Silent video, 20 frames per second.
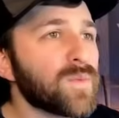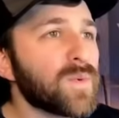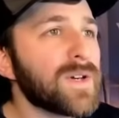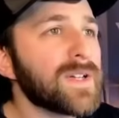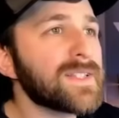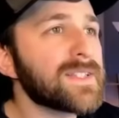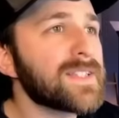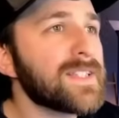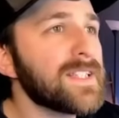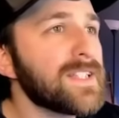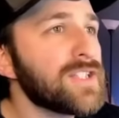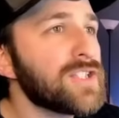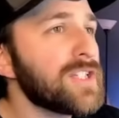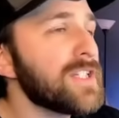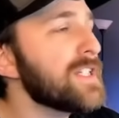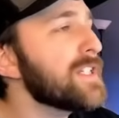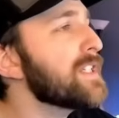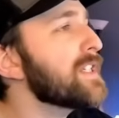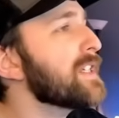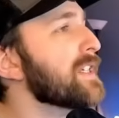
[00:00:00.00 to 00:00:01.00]
was the
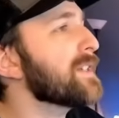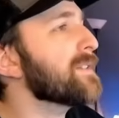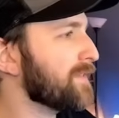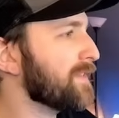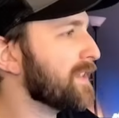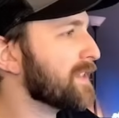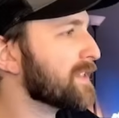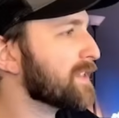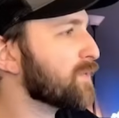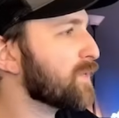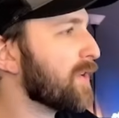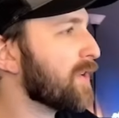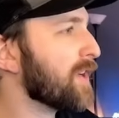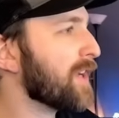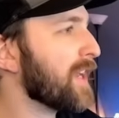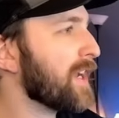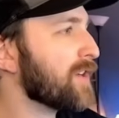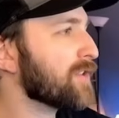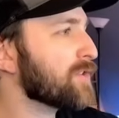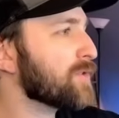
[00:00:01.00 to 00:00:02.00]
GDD. This is where our
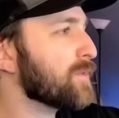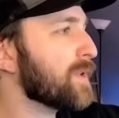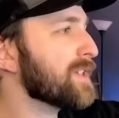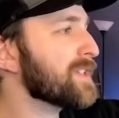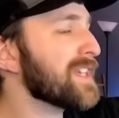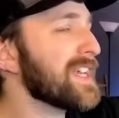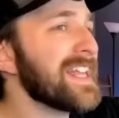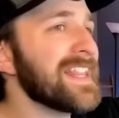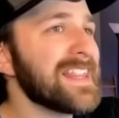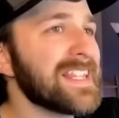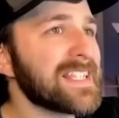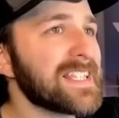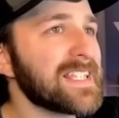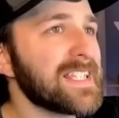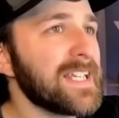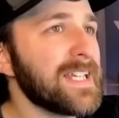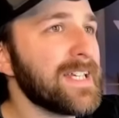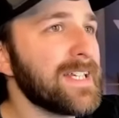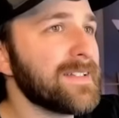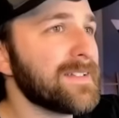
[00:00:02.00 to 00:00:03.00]
character was in the
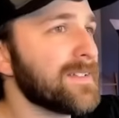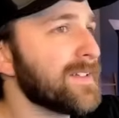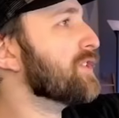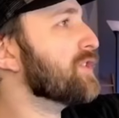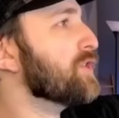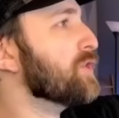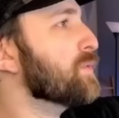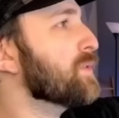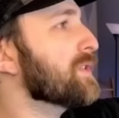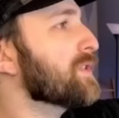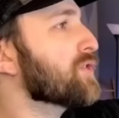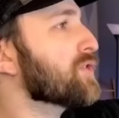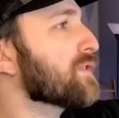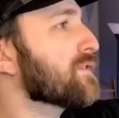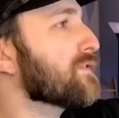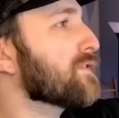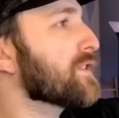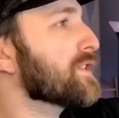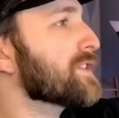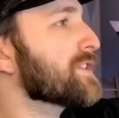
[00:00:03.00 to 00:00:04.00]
scene. You would
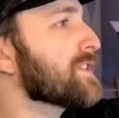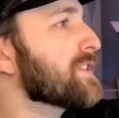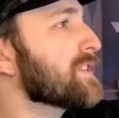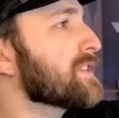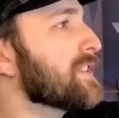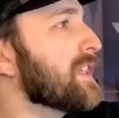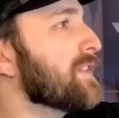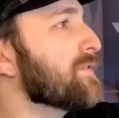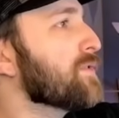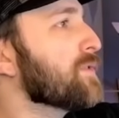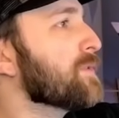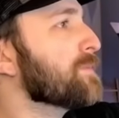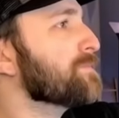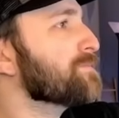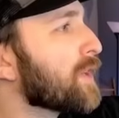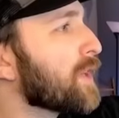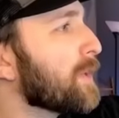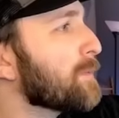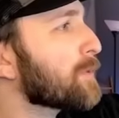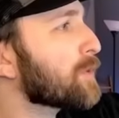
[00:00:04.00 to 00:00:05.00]
traverse this level,
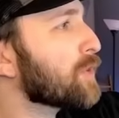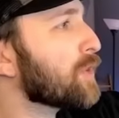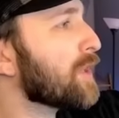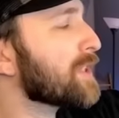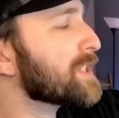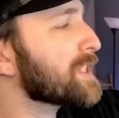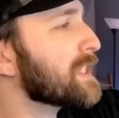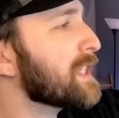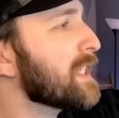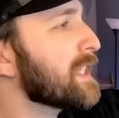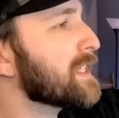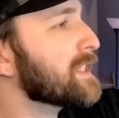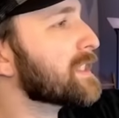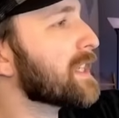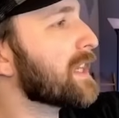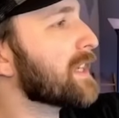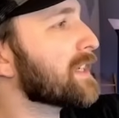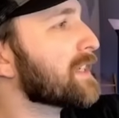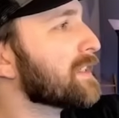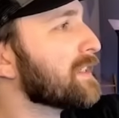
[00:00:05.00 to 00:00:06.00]
come across things
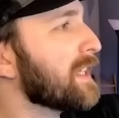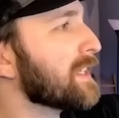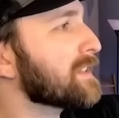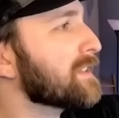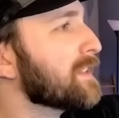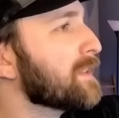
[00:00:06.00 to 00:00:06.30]
and collect